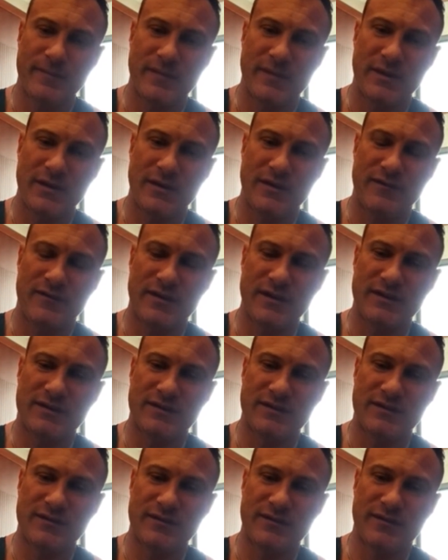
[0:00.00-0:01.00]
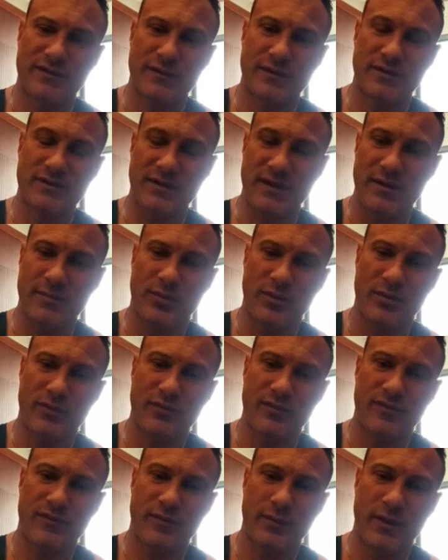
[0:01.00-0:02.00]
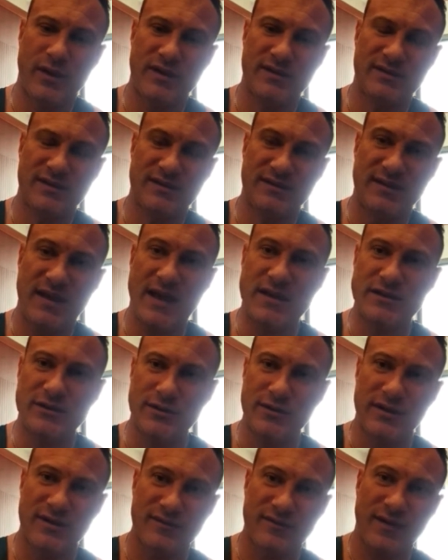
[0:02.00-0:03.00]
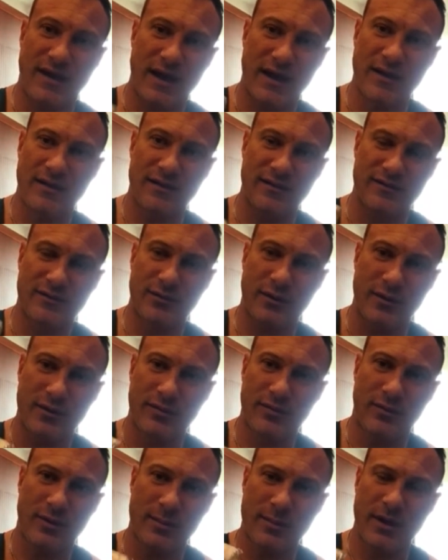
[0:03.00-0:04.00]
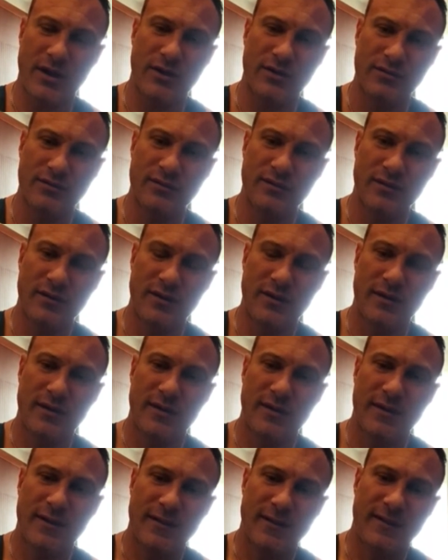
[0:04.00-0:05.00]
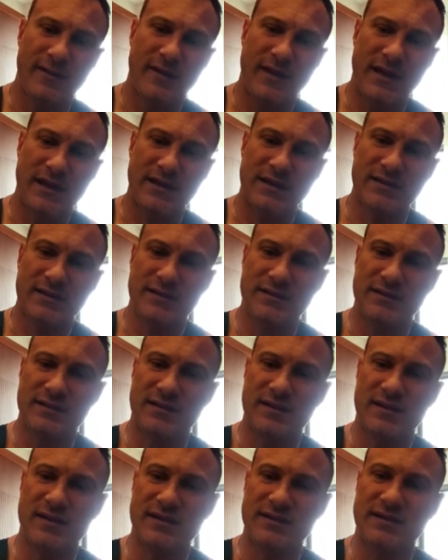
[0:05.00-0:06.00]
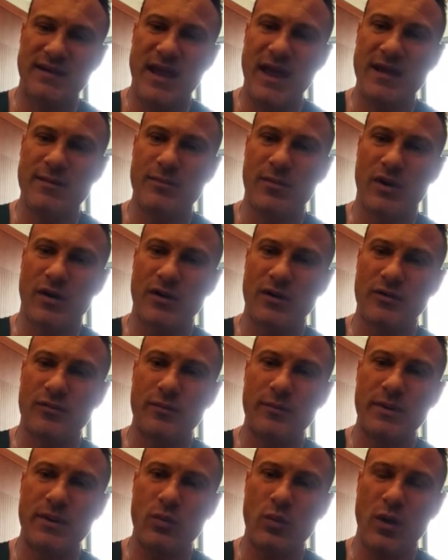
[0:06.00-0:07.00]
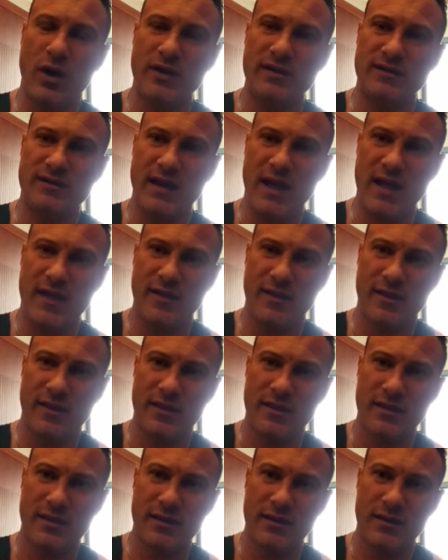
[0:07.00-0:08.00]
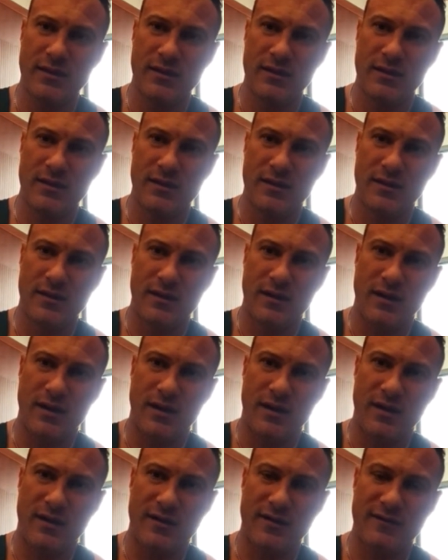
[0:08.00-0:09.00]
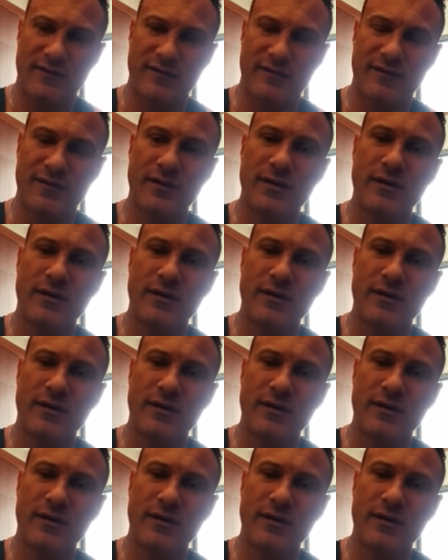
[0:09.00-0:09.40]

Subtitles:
If this, for example, was a 10 unit vial of growth hormone, then to the 10 mark would be 1/10 of